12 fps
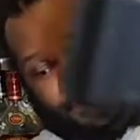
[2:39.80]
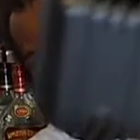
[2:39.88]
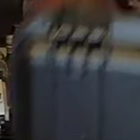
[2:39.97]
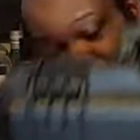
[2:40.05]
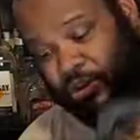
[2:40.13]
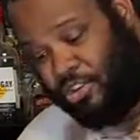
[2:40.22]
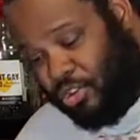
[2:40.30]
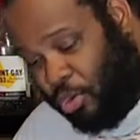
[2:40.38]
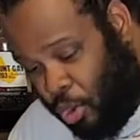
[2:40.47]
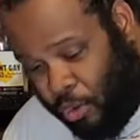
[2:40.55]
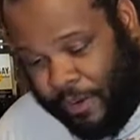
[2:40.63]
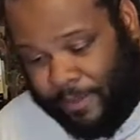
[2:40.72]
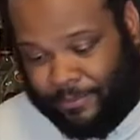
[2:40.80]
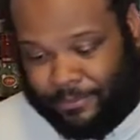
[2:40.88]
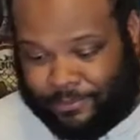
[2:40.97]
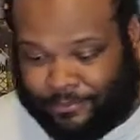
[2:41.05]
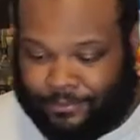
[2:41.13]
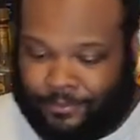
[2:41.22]
back to the story.
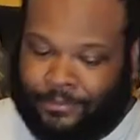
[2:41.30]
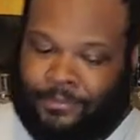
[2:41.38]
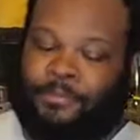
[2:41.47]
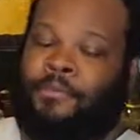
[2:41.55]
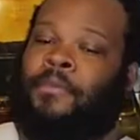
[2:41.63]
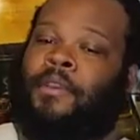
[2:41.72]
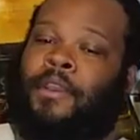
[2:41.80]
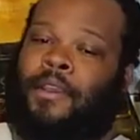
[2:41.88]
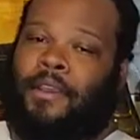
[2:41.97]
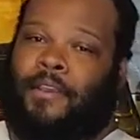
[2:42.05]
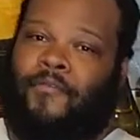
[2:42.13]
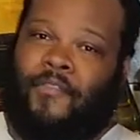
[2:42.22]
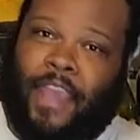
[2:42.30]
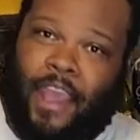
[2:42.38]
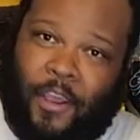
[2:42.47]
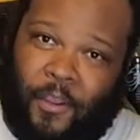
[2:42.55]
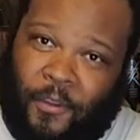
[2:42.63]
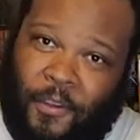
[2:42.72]

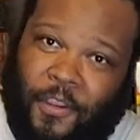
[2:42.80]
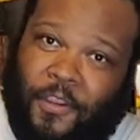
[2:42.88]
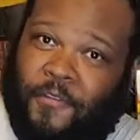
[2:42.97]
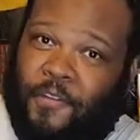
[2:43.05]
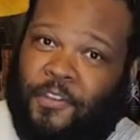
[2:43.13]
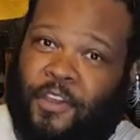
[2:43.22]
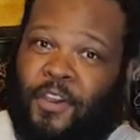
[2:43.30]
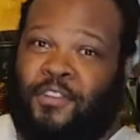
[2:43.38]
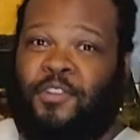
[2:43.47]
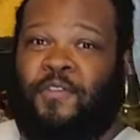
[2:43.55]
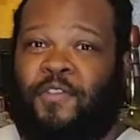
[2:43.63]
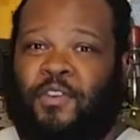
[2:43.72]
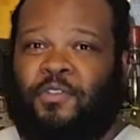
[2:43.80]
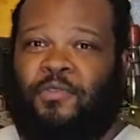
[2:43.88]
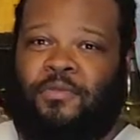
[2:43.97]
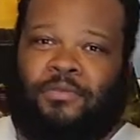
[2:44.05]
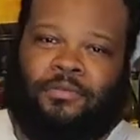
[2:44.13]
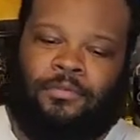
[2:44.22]
Now, for those of
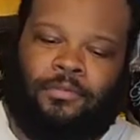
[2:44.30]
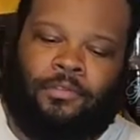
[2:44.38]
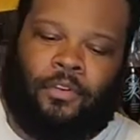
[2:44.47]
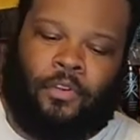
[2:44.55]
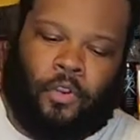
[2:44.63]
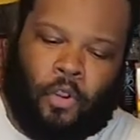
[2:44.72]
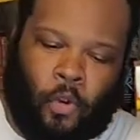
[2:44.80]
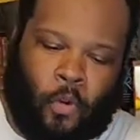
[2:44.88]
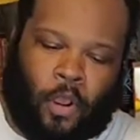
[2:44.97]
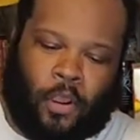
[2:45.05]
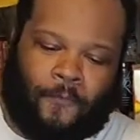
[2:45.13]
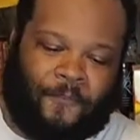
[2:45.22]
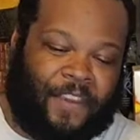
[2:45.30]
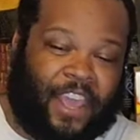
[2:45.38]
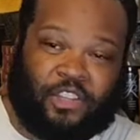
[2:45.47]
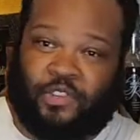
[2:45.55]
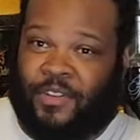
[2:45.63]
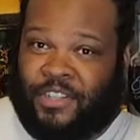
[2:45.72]
you who are
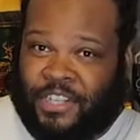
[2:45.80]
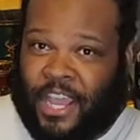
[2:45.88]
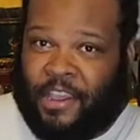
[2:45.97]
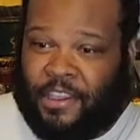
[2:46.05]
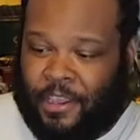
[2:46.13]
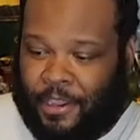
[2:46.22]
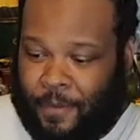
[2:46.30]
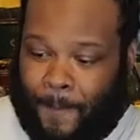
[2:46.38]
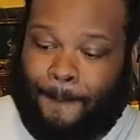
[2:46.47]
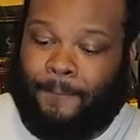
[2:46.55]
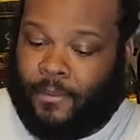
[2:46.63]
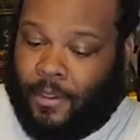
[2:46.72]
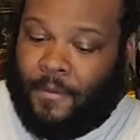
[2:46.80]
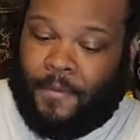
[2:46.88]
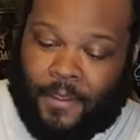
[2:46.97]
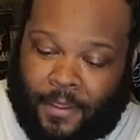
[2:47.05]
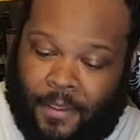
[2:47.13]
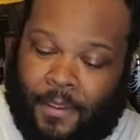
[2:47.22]
veterans out here,
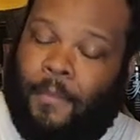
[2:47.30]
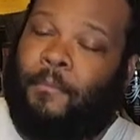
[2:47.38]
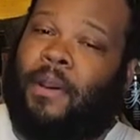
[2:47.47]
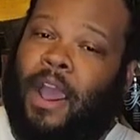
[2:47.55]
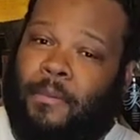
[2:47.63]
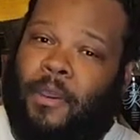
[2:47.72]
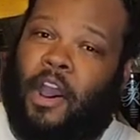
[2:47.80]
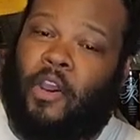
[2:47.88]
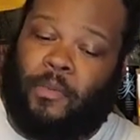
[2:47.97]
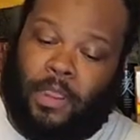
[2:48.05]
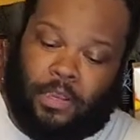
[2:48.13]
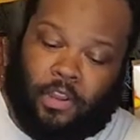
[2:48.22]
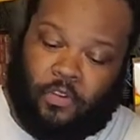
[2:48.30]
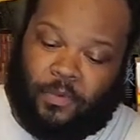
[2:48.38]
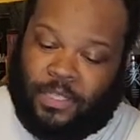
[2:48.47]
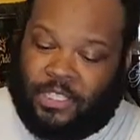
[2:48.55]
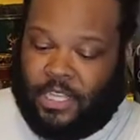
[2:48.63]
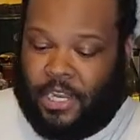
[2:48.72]
probably already know
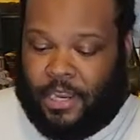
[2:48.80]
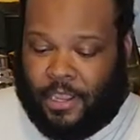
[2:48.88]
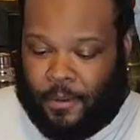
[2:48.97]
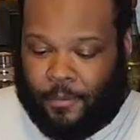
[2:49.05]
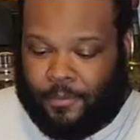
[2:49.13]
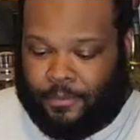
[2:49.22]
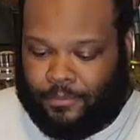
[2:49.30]
what's in here.